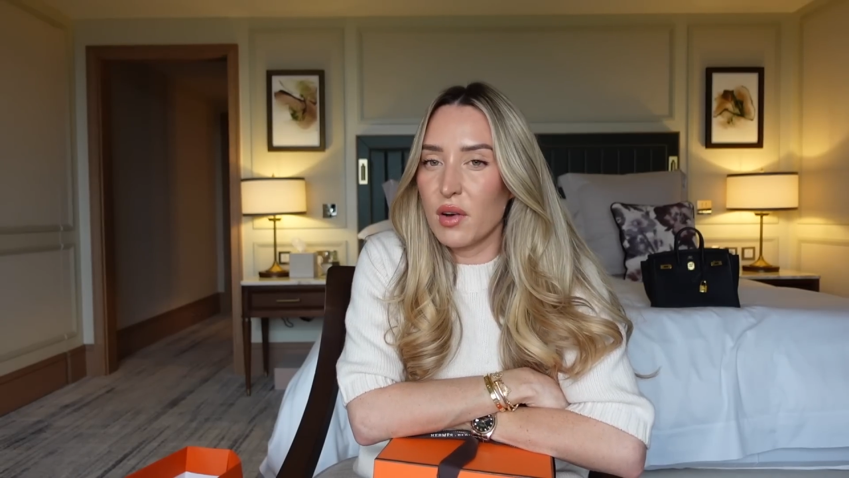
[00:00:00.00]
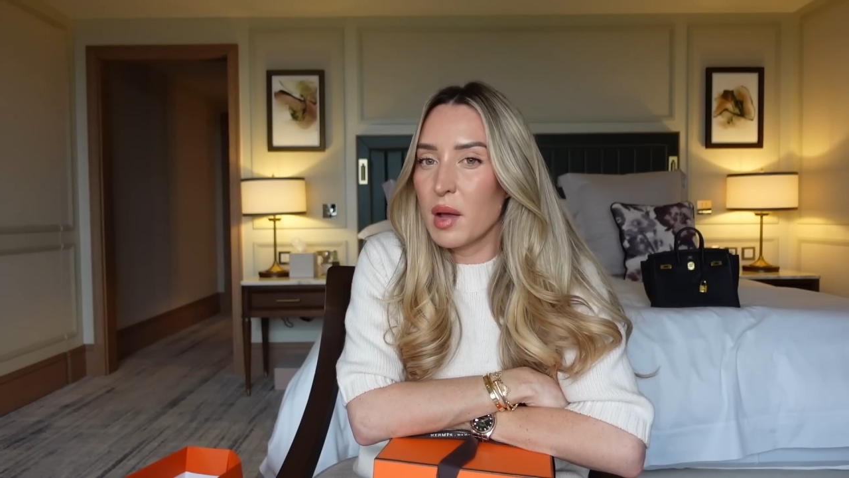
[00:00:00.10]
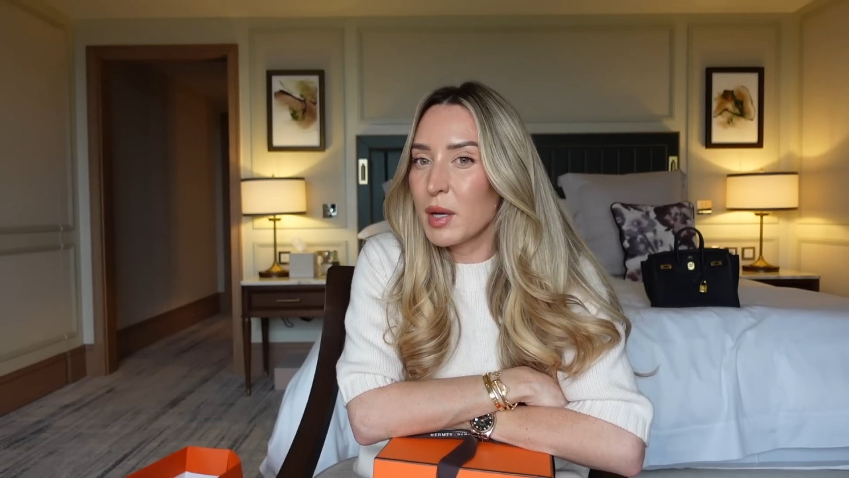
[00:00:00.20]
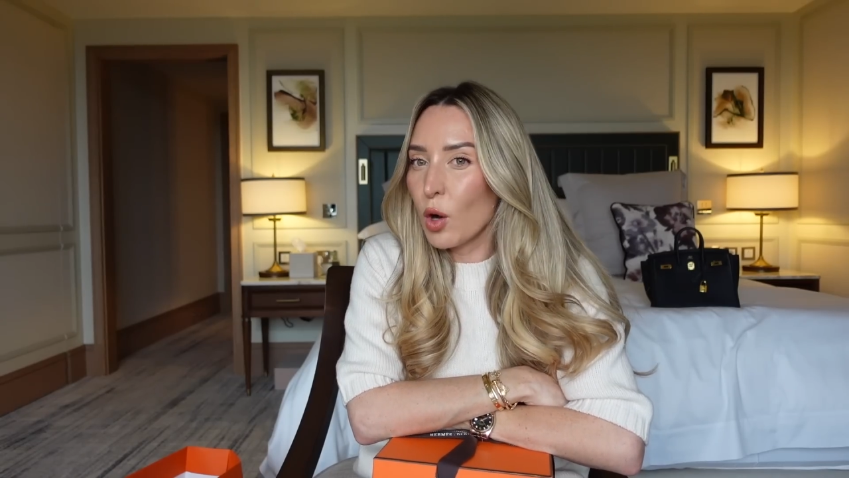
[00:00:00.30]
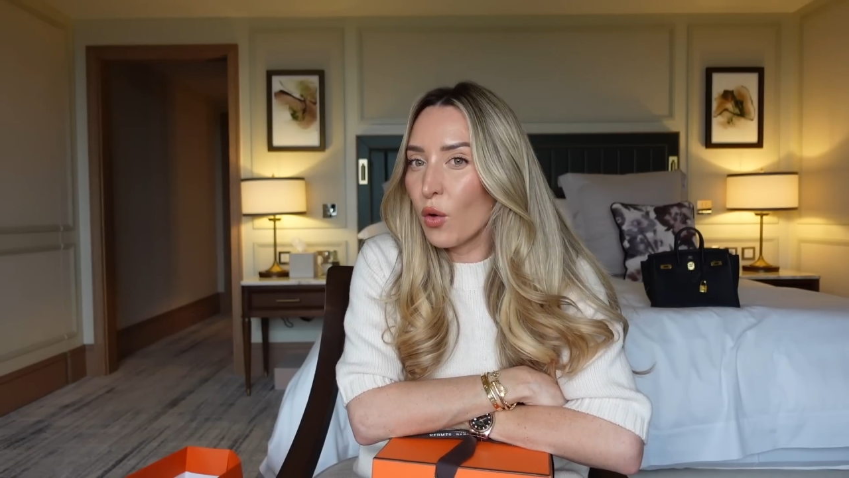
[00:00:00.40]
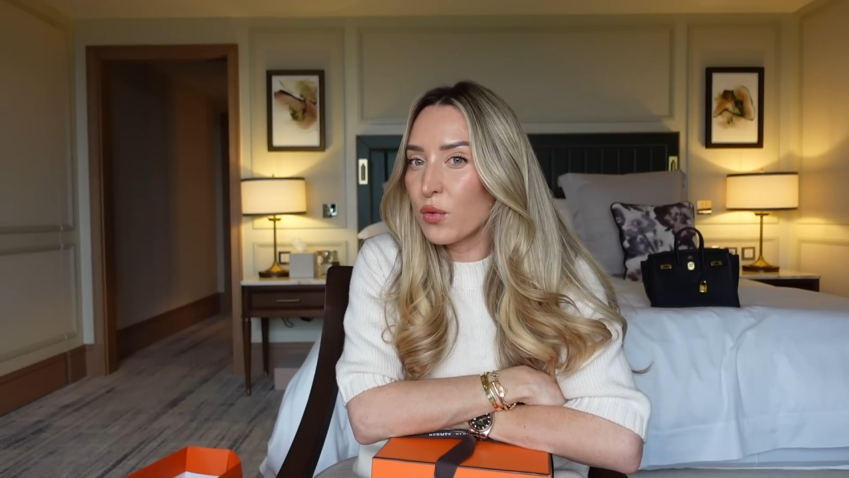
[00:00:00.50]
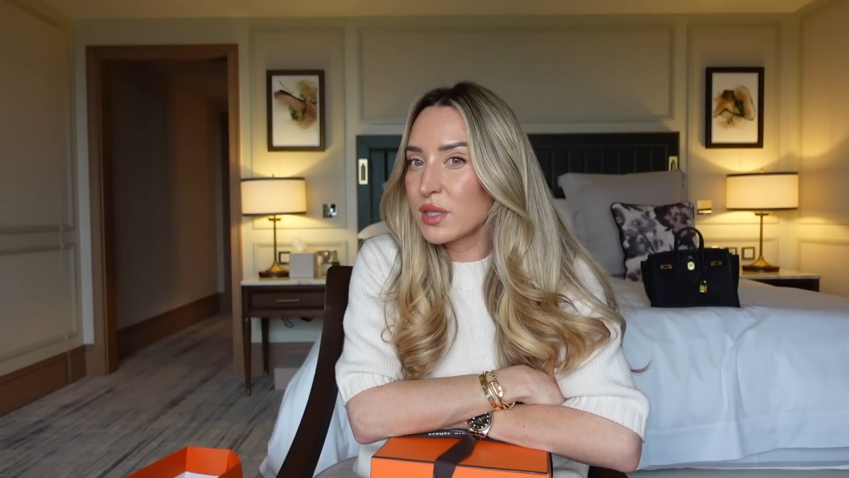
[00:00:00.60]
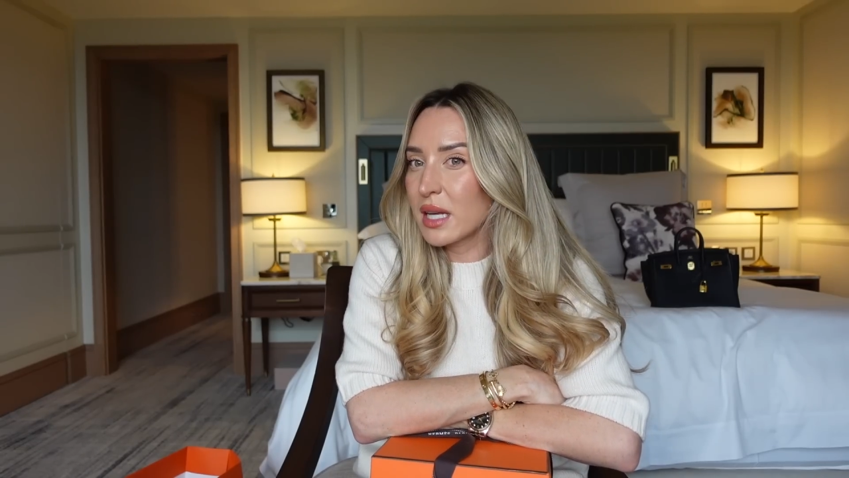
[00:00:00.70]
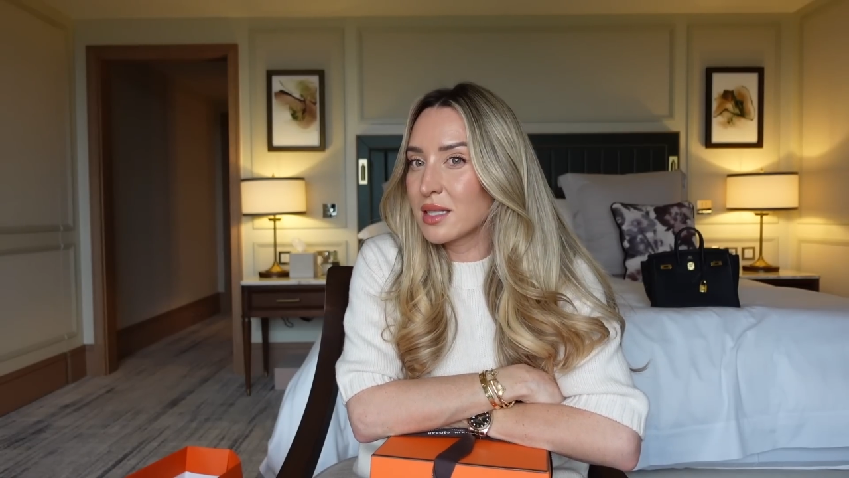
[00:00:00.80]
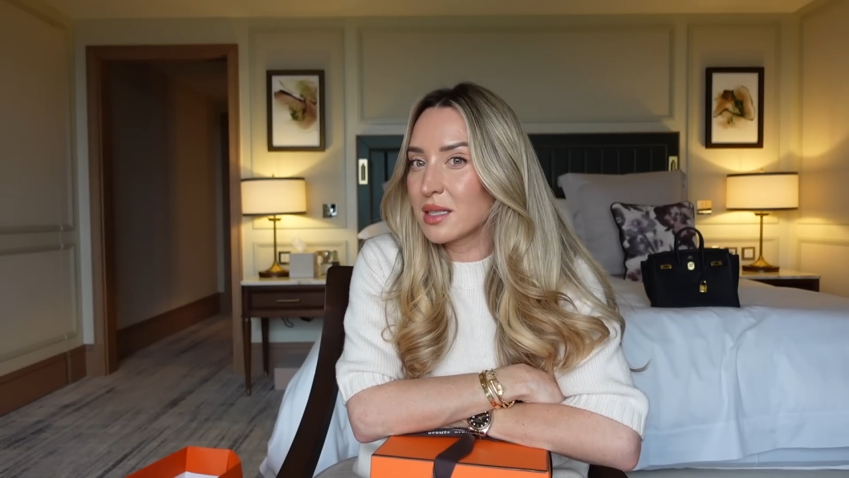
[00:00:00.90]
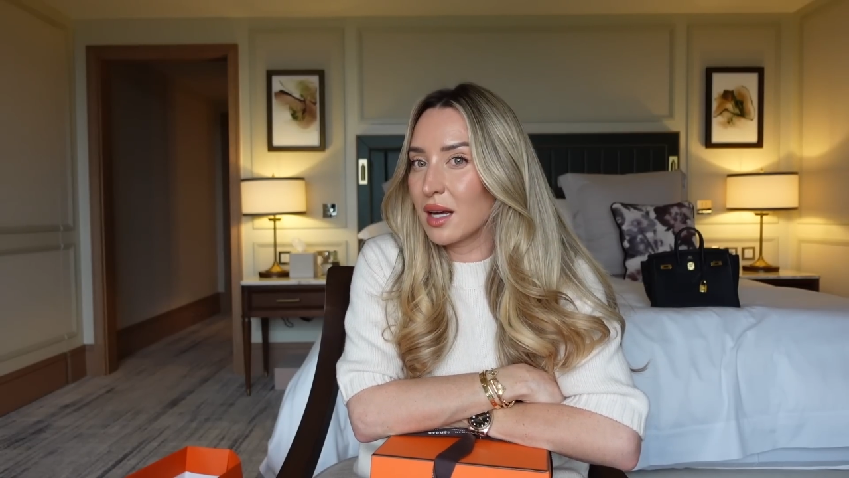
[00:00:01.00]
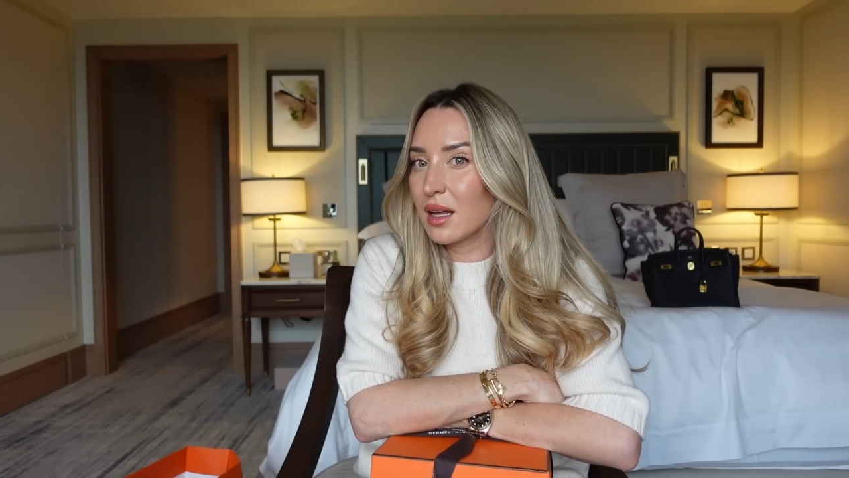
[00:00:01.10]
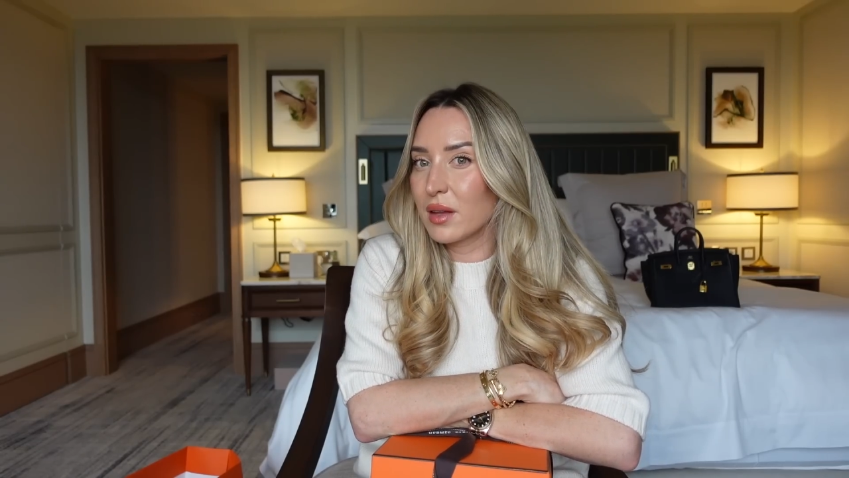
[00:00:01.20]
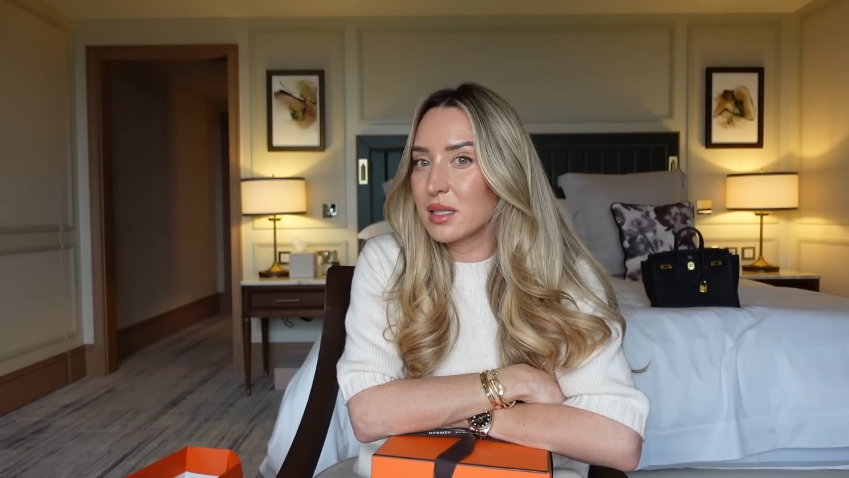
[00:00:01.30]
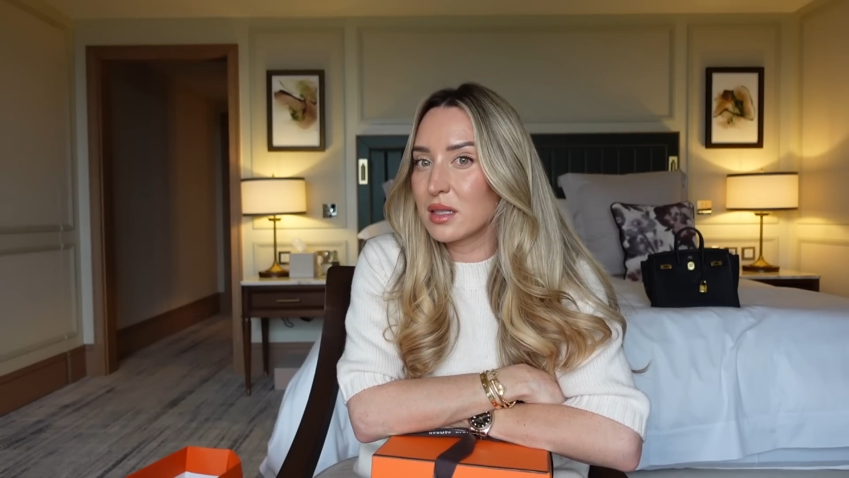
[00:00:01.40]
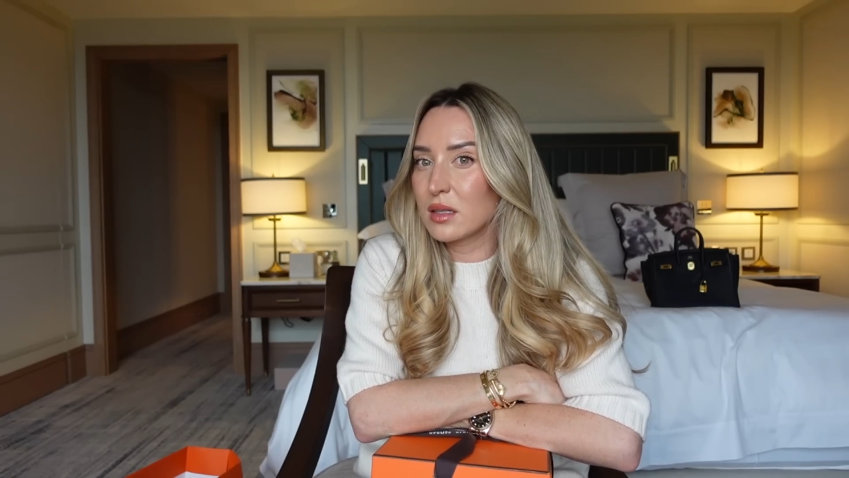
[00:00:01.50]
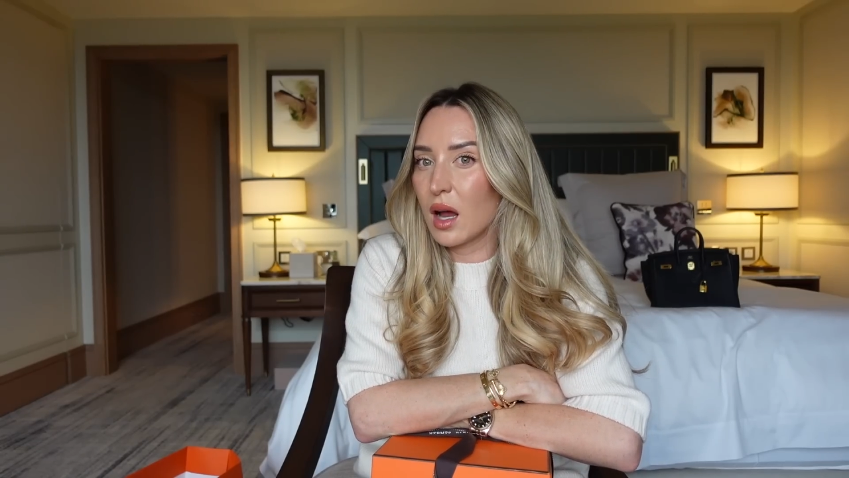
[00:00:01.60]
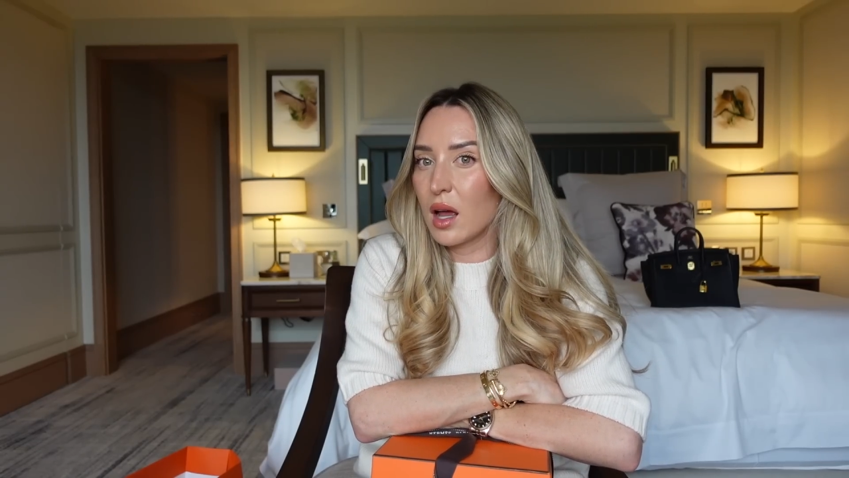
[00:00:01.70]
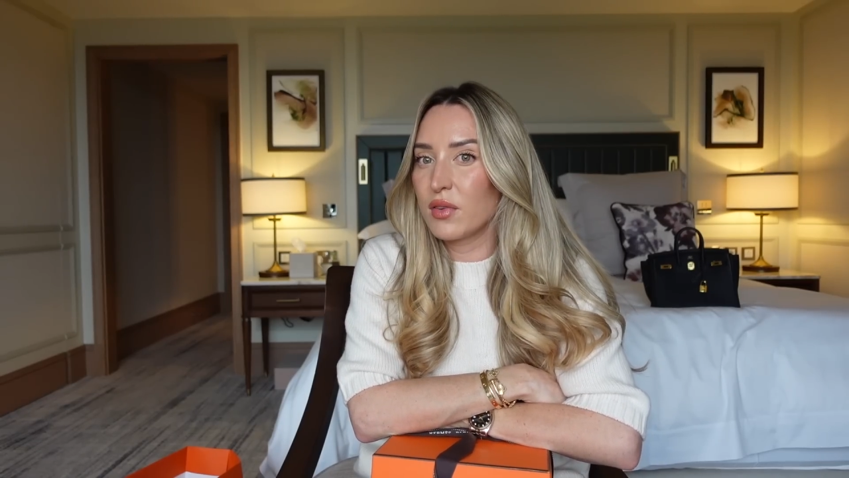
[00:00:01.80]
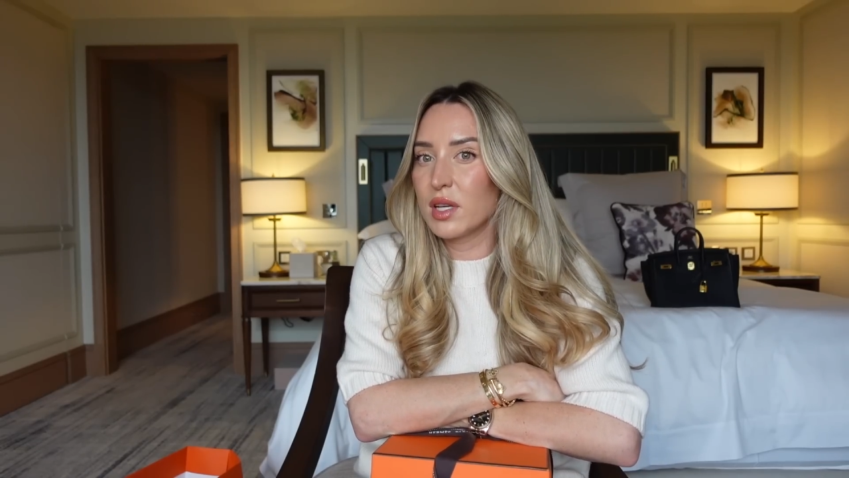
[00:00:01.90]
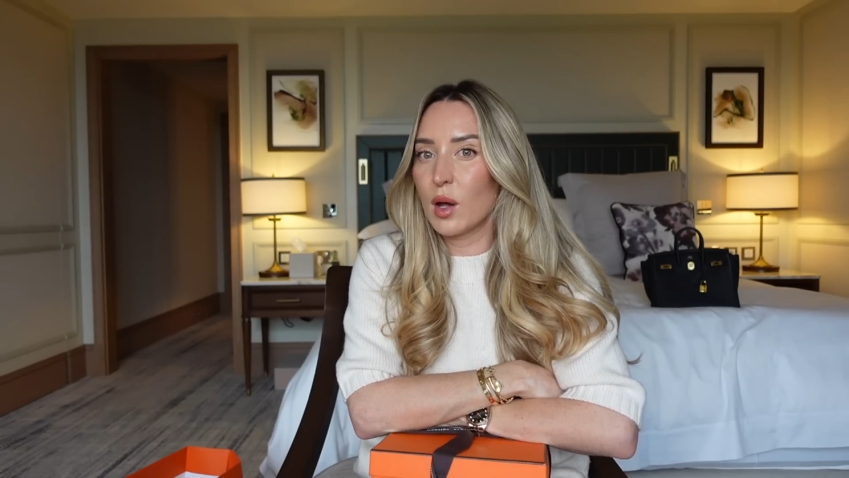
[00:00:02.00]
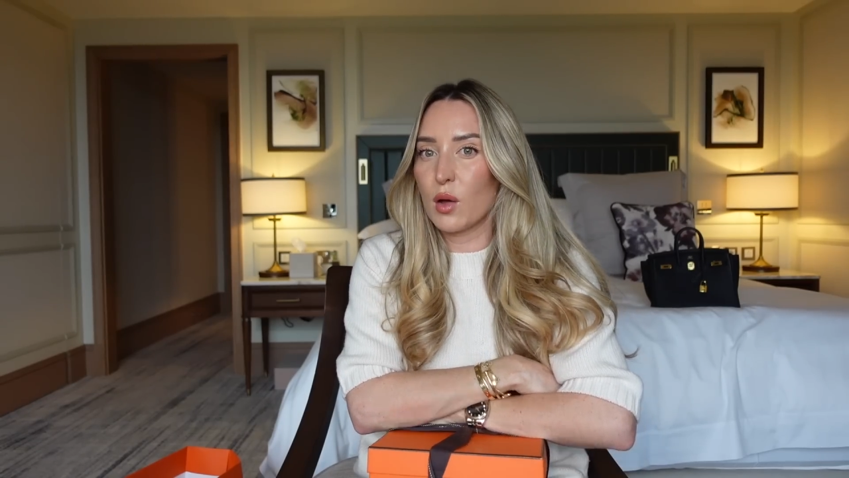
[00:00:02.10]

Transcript: I been off center this entire video?